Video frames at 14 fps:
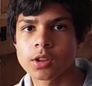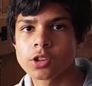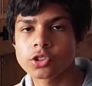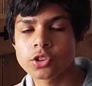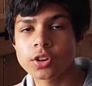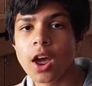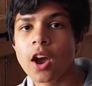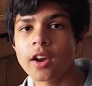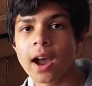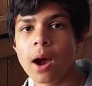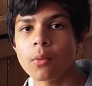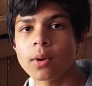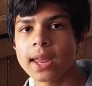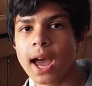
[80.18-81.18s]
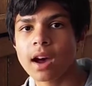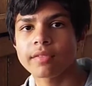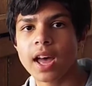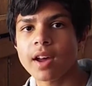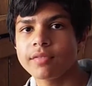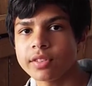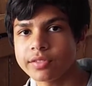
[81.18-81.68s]
So now that we have
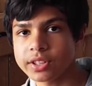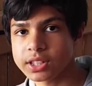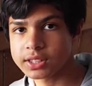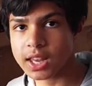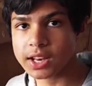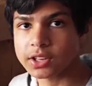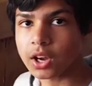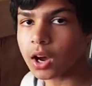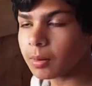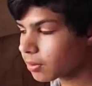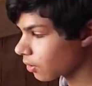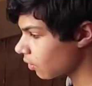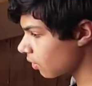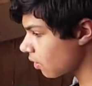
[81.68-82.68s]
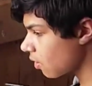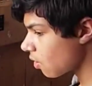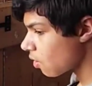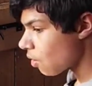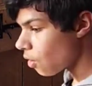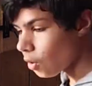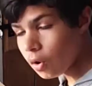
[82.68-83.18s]
everything set up,
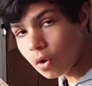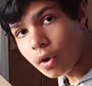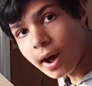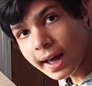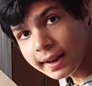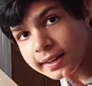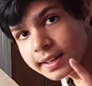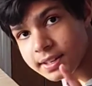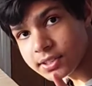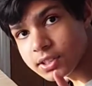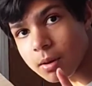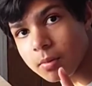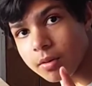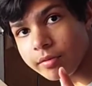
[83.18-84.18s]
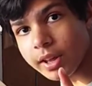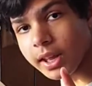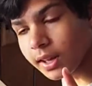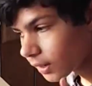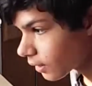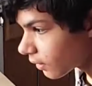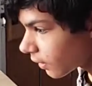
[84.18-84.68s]
or at least some of it,
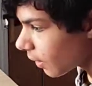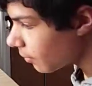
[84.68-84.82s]
let